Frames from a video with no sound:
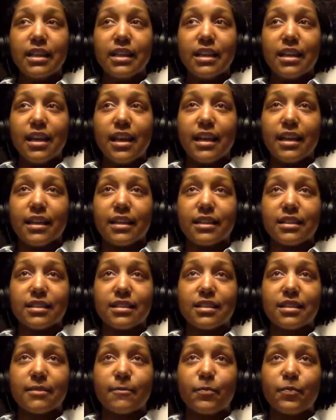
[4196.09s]
And
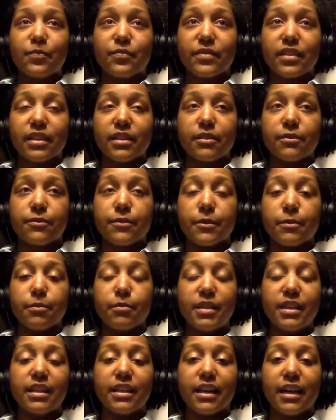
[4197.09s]
for
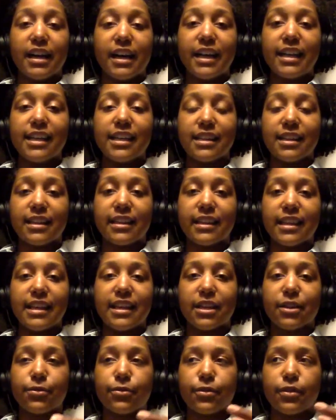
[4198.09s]
me, I can think
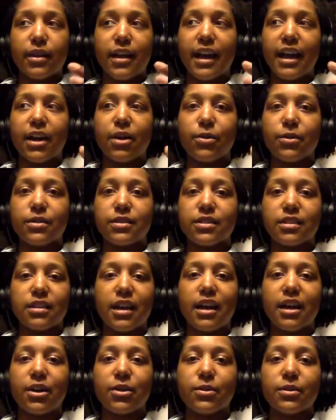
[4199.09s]
for hours and
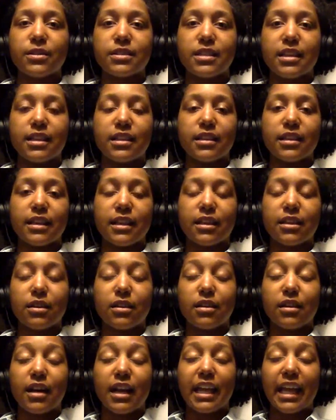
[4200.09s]
hours, and like,
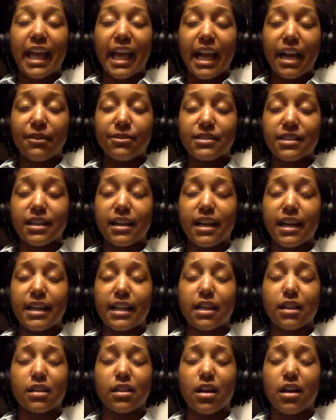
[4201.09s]
I have to hike
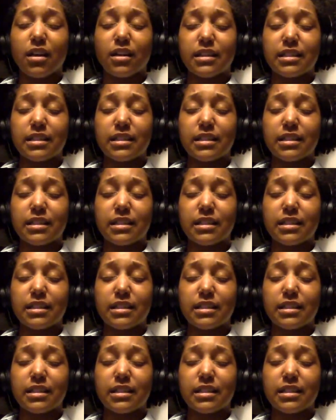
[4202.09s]
long